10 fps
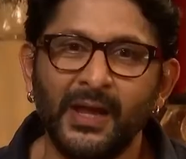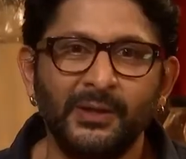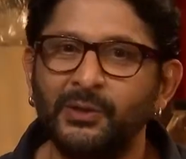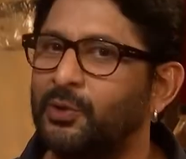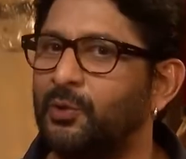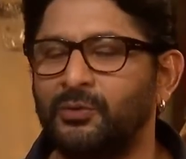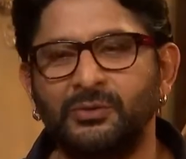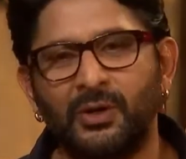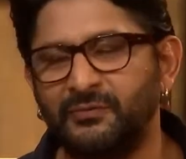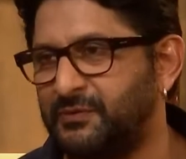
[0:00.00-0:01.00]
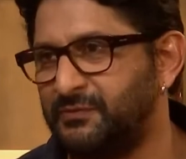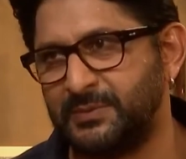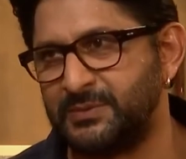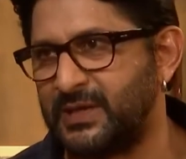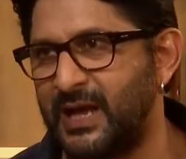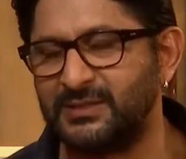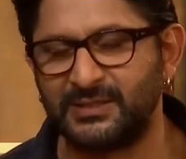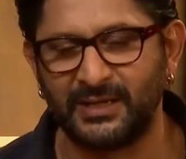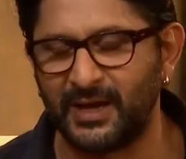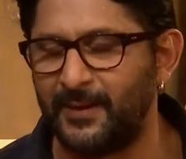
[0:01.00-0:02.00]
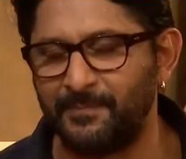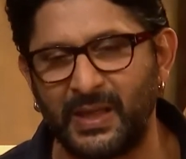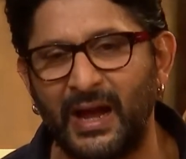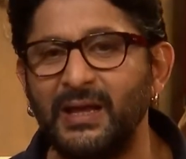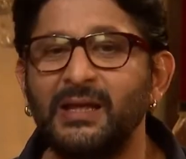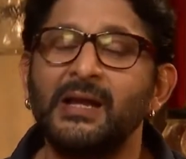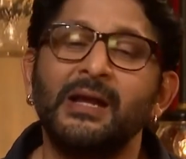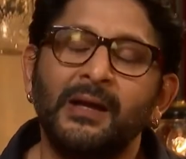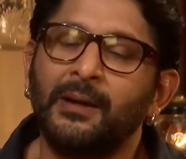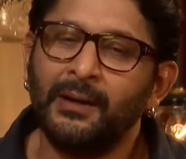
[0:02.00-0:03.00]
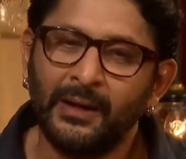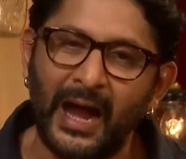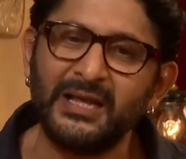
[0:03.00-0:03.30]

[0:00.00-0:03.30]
No, non-film films. That's, uh, yeah, I I